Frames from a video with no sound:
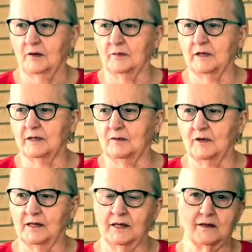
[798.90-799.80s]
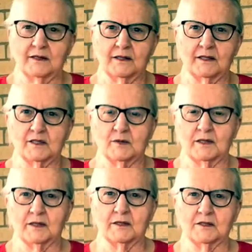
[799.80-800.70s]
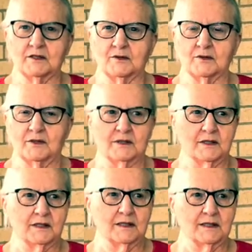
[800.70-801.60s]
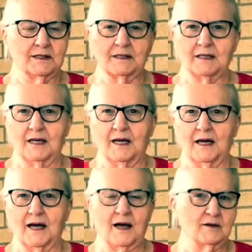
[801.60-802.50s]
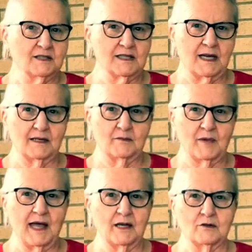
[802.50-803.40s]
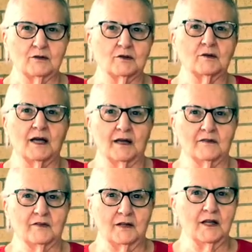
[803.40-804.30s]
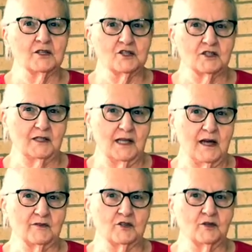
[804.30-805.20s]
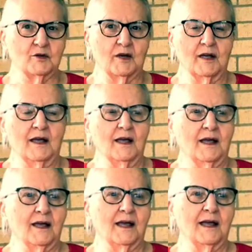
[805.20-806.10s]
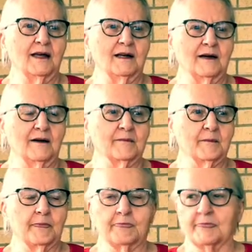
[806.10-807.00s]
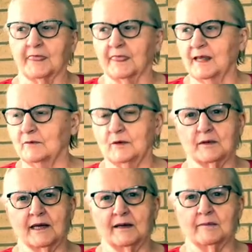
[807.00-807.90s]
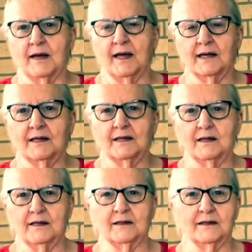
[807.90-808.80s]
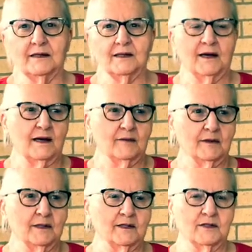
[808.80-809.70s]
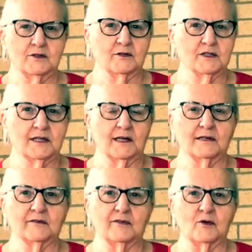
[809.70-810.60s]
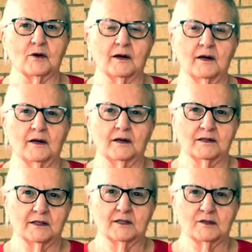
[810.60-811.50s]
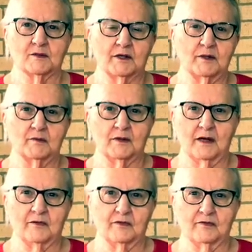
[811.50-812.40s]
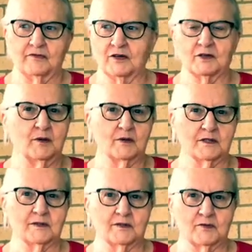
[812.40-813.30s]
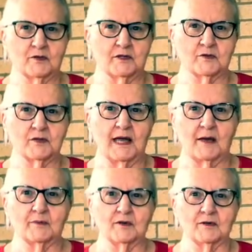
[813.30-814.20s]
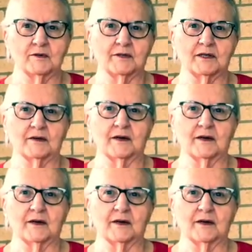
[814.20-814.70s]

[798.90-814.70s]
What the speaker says: me and one of the other ladies were going to the outside patio to have lunch in the afternoon. And then when we came back in, and then I went to the second floor. That's where I figured he was for his rehab, you know.